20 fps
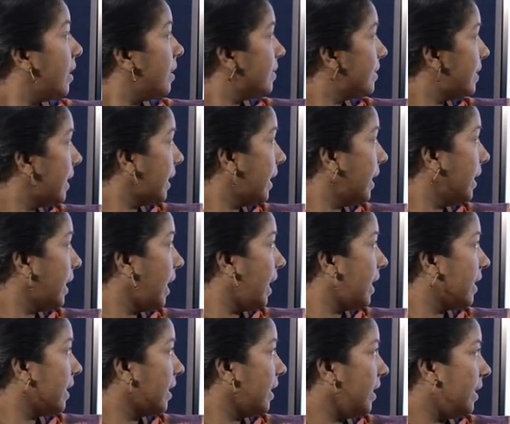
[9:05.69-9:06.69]
Second
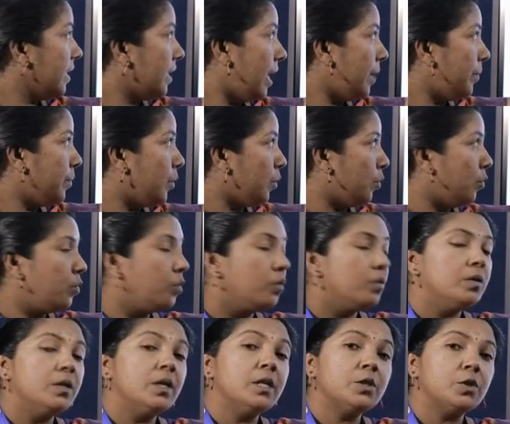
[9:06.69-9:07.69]
category, type 2.
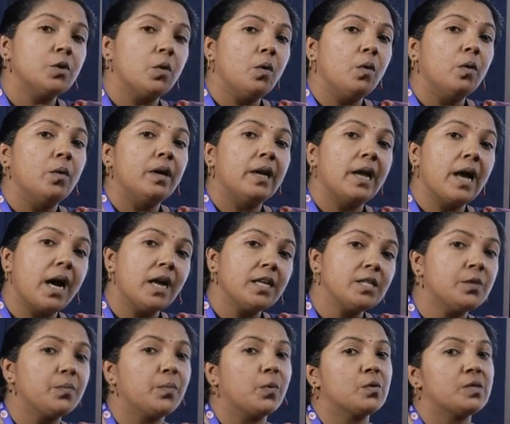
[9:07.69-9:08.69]
They show
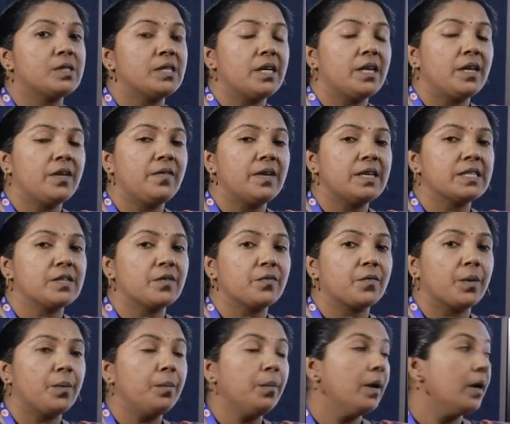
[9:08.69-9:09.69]
large positive deviation
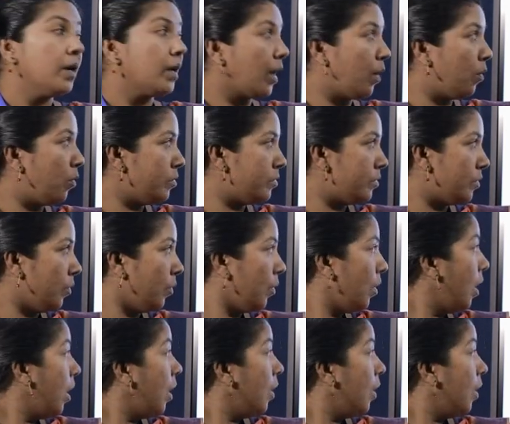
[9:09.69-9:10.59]
from Raoult's law.